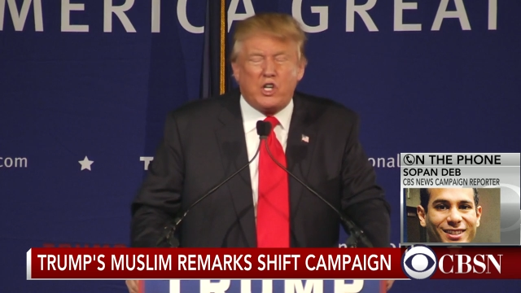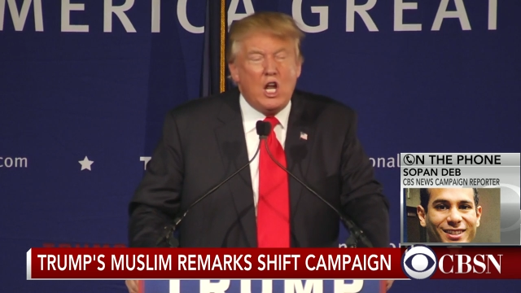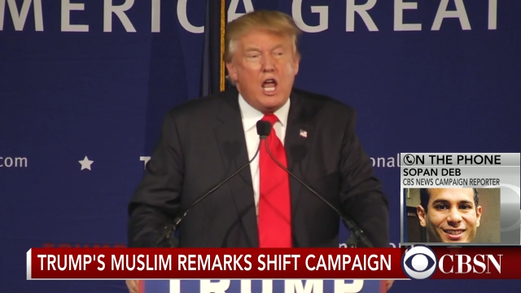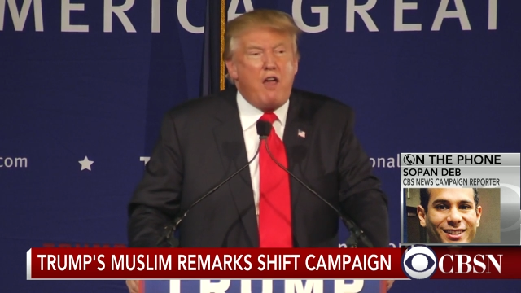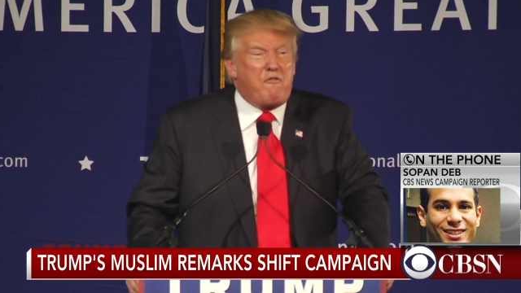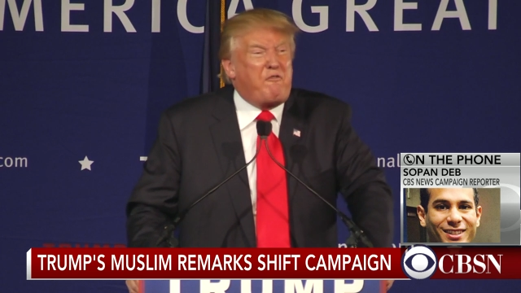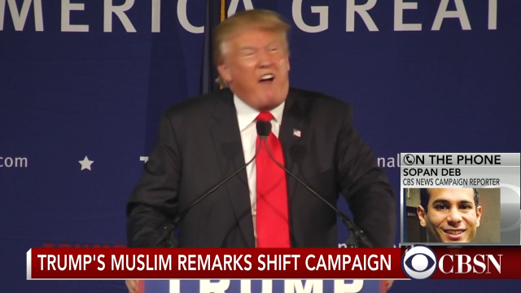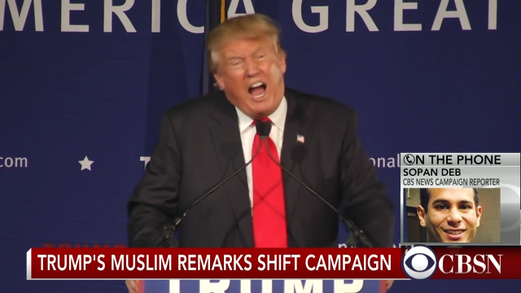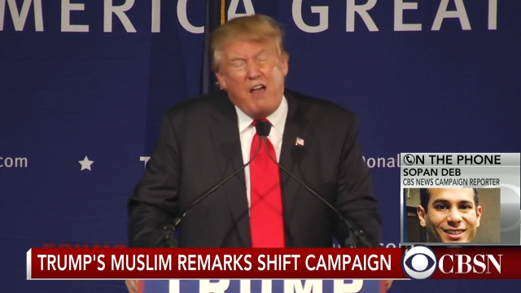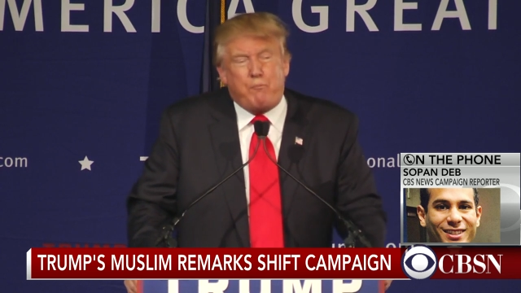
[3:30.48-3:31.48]
Speaker 1: of words
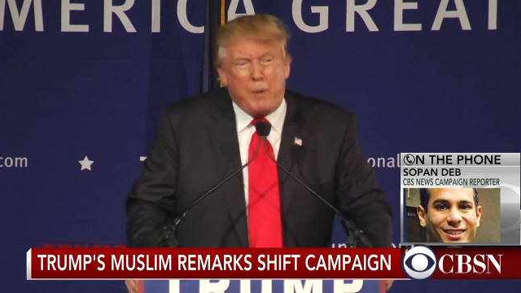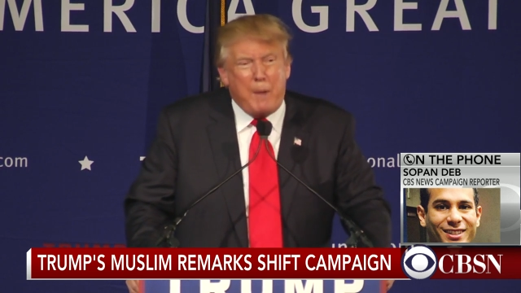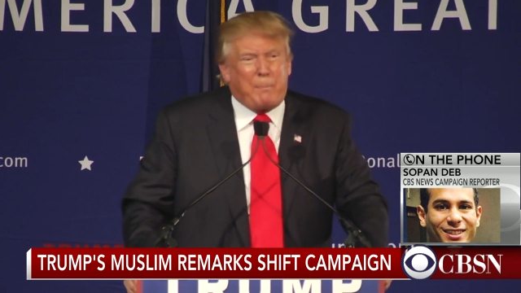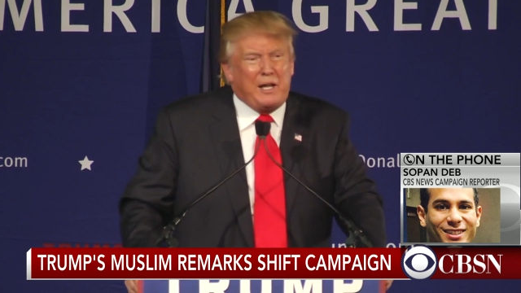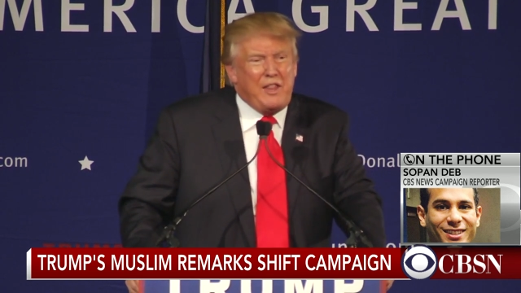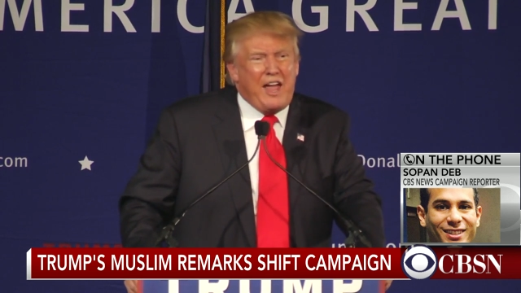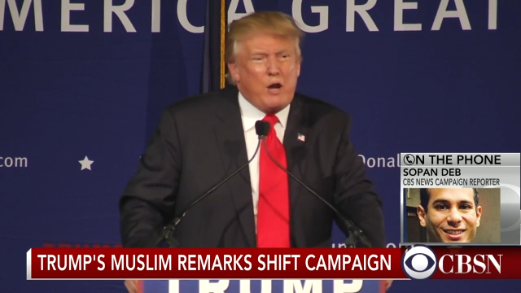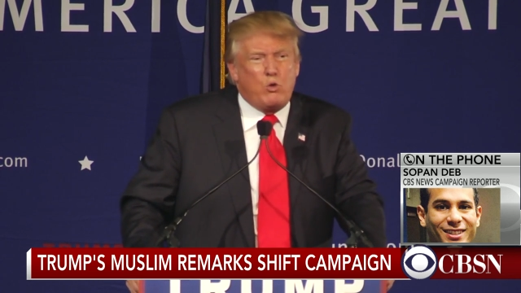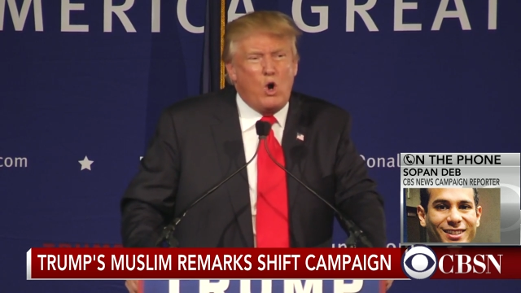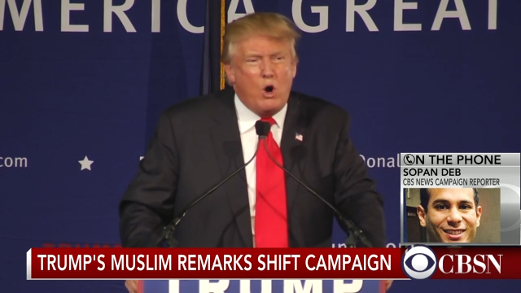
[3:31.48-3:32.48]
around.
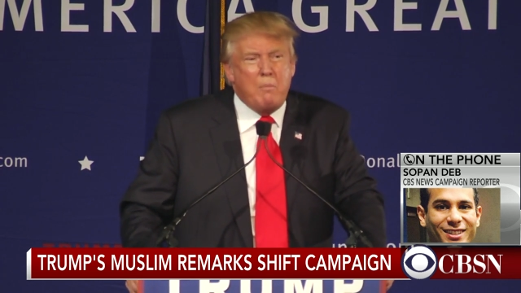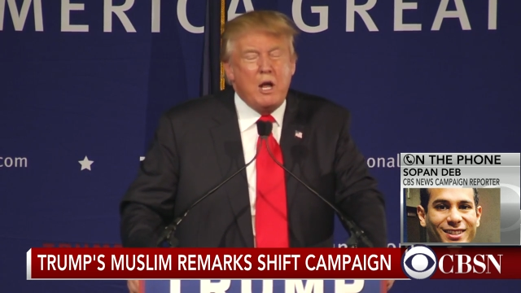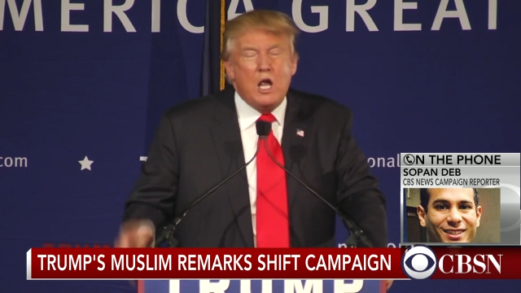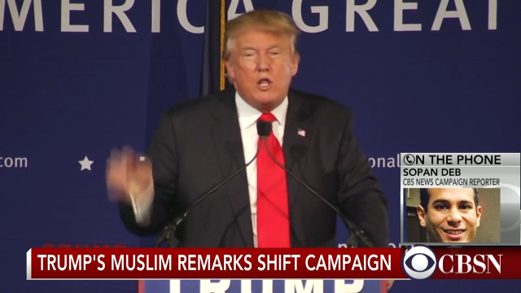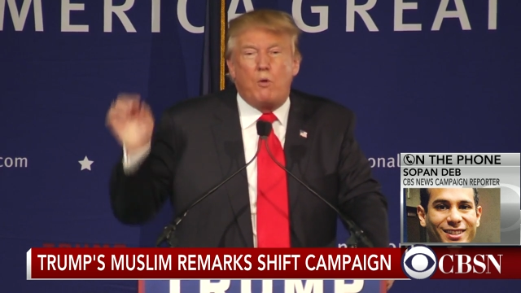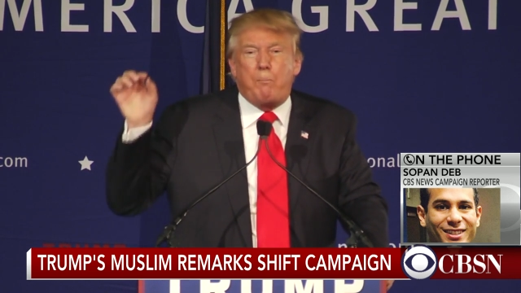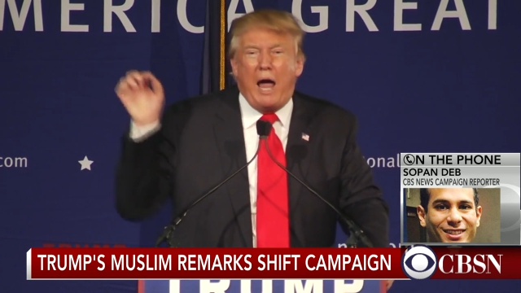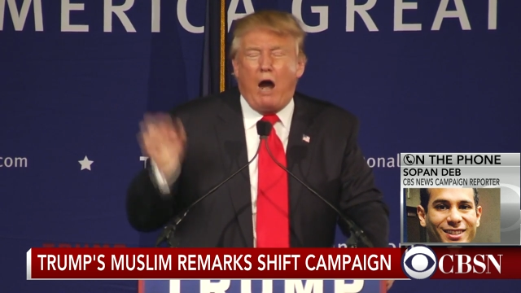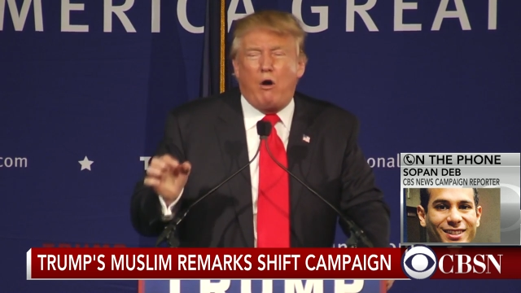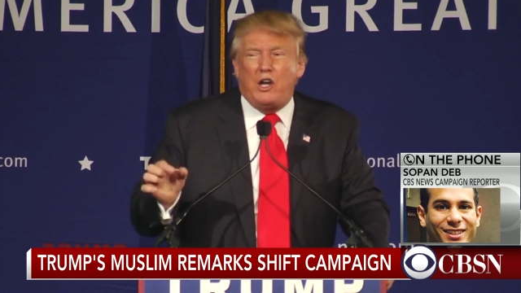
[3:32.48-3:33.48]
Media is scum,
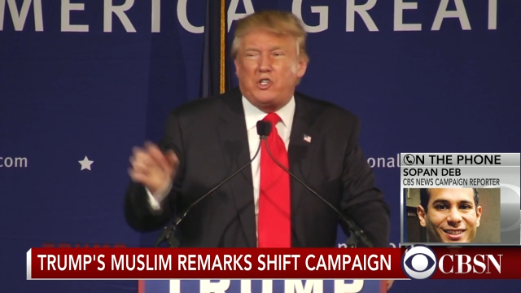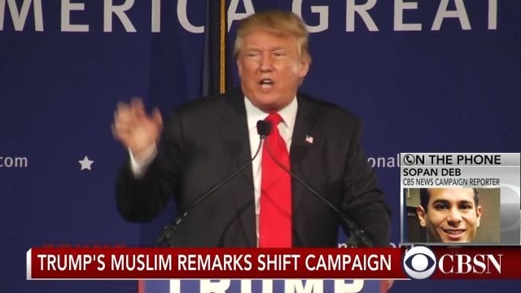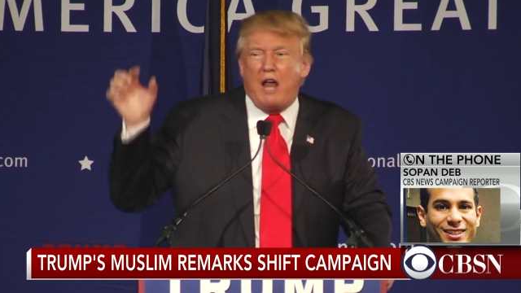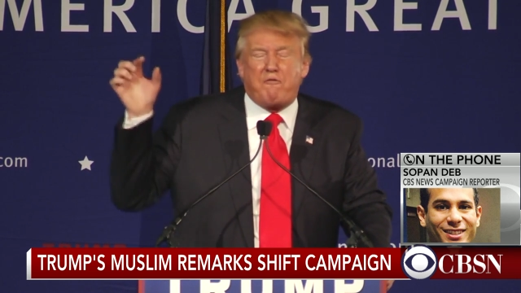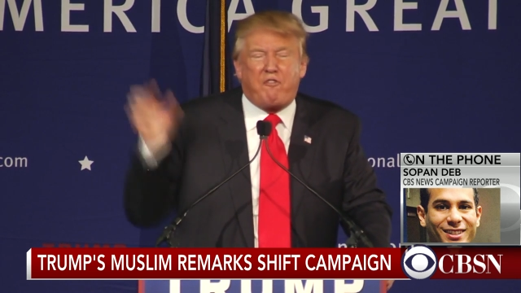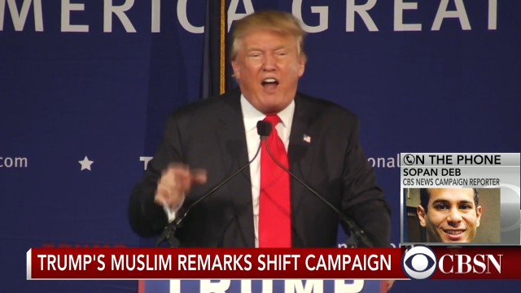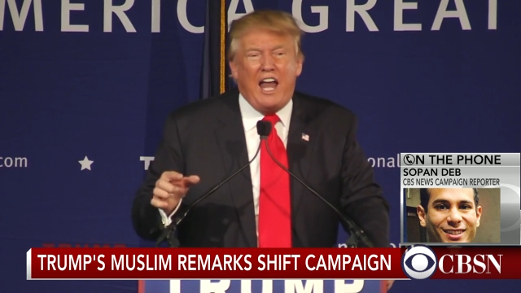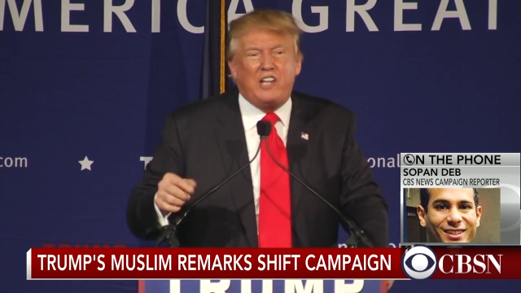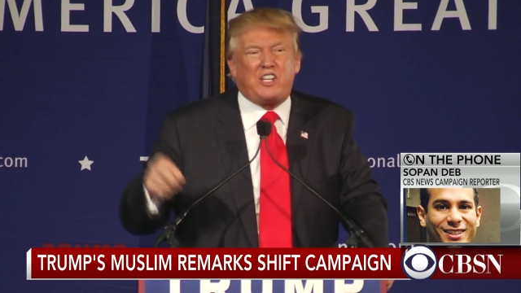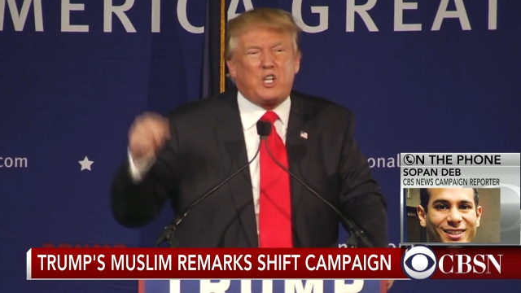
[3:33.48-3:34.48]
they're dishonest. But
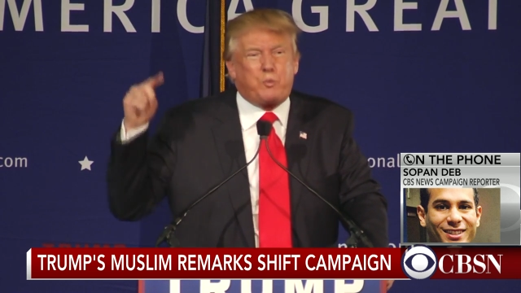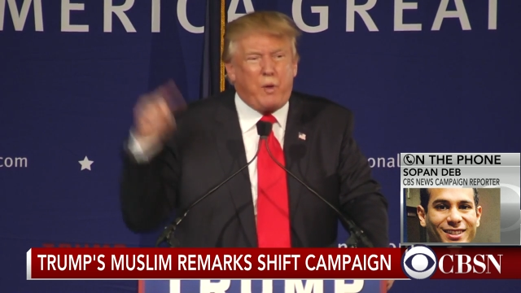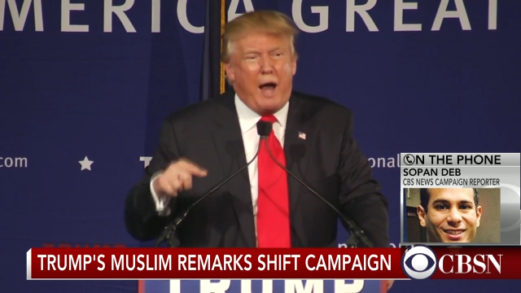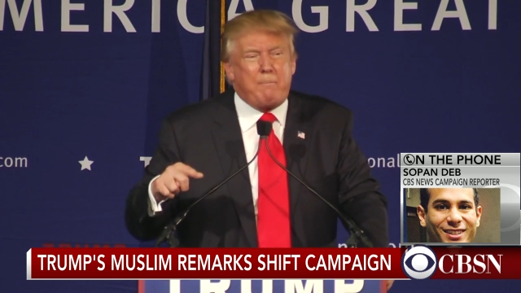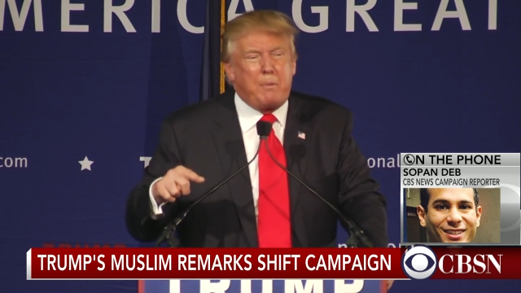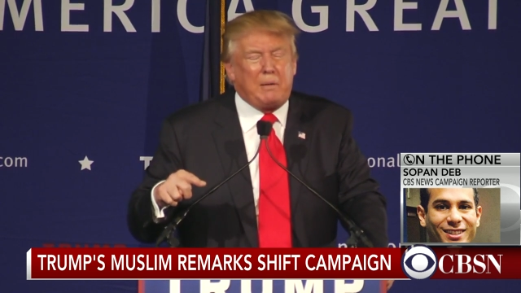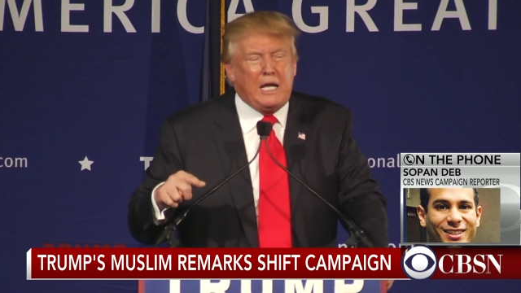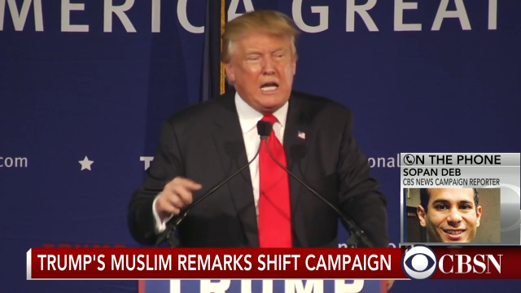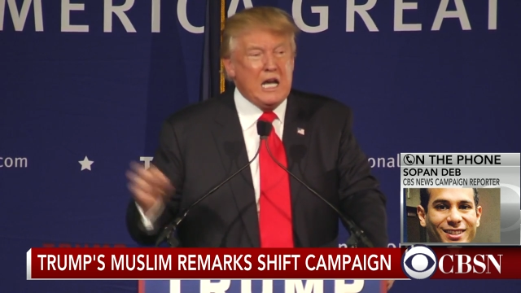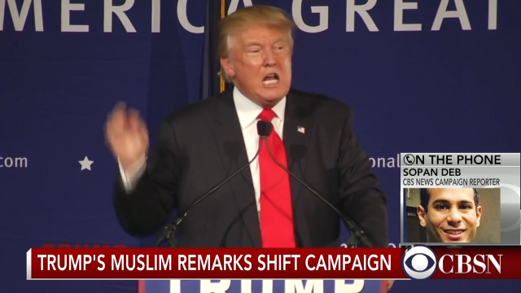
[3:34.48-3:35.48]
then, you know, if you watch this
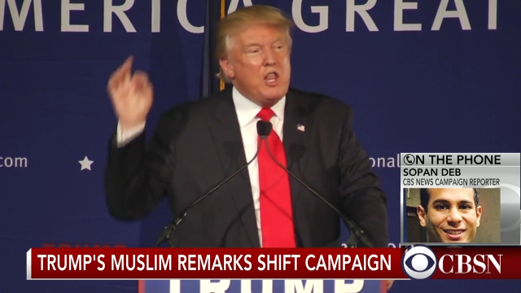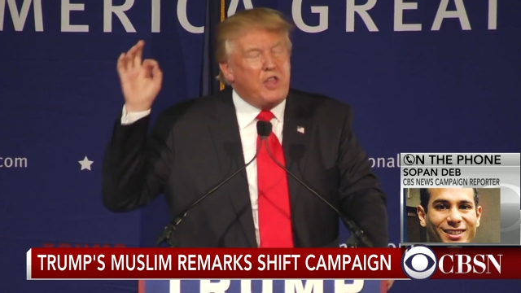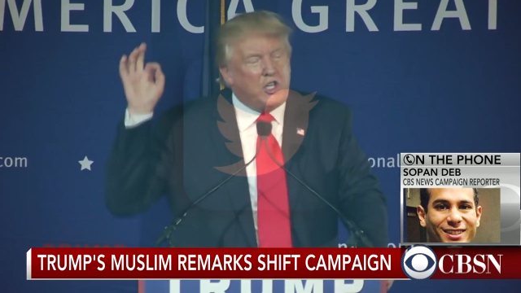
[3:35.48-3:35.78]
morning,